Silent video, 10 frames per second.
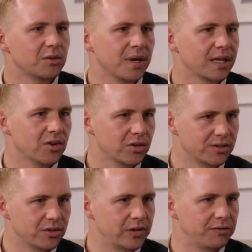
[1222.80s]
they could make their own
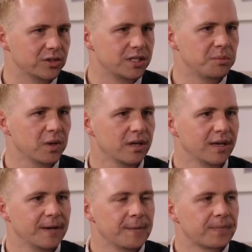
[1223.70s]
jewelry for cheaper.
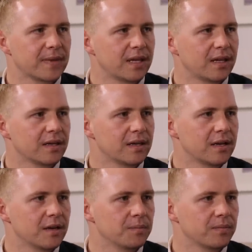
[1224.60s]
And
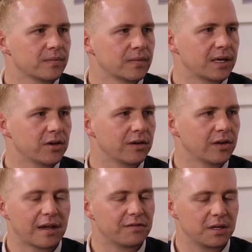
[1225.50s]
um, I don't
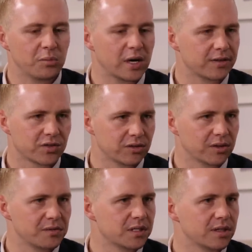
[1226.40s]
have any brothers, so
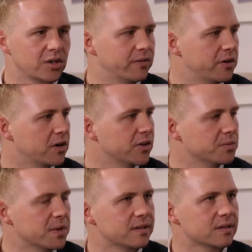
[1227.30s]
obviously very close
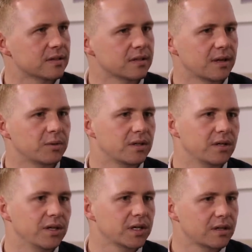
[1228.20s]
to my sisters. And I would
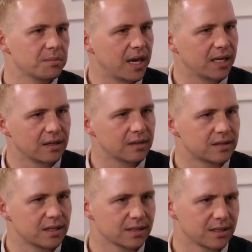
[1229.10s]
look at them making
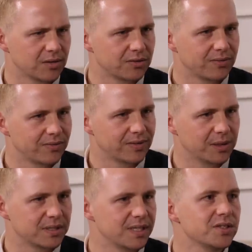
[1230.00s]
these things and I was,
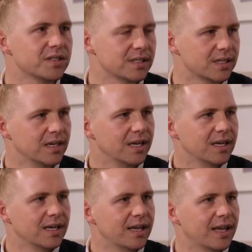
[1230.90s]
it was interesting
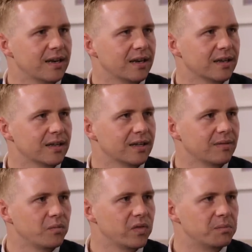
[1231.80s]
and
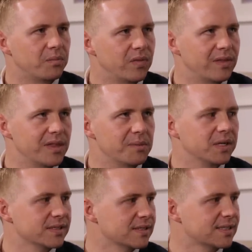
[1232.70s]
the, the
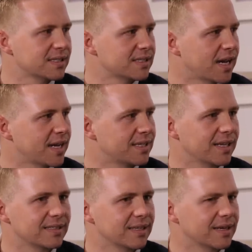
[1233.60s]
business side
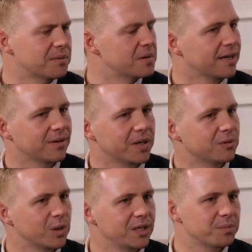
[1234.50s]
kicked in and I'm like,
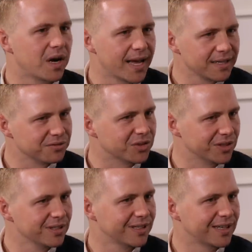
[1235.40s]
wait, what do you buy it
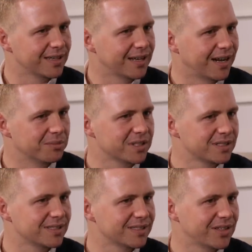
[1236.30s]
for? And how
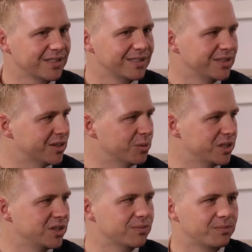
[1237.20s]
much, uh, you know,
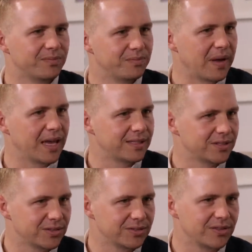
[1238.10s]
would you pay
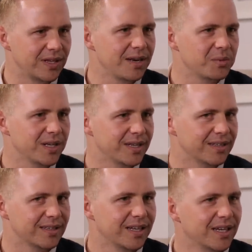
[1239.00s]
to, to get one?
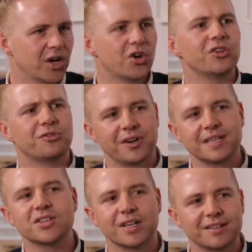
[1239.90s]
And, oh, your
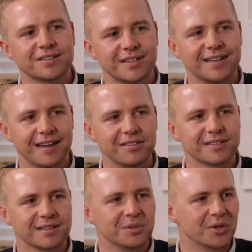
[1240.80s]
friends are interested in
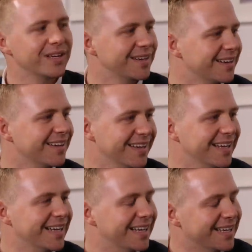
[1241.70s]
having some more. and,
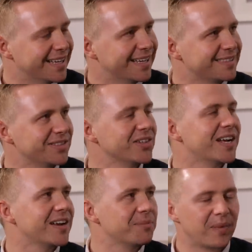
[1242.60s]
it turned
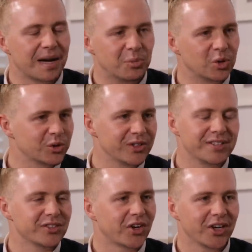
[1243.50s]
out I, I, bought all
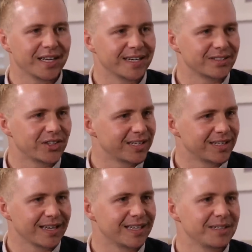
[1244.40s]
their stock and I
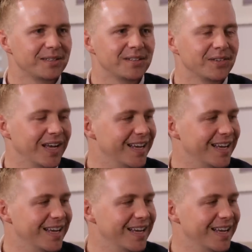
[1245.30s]
started like a little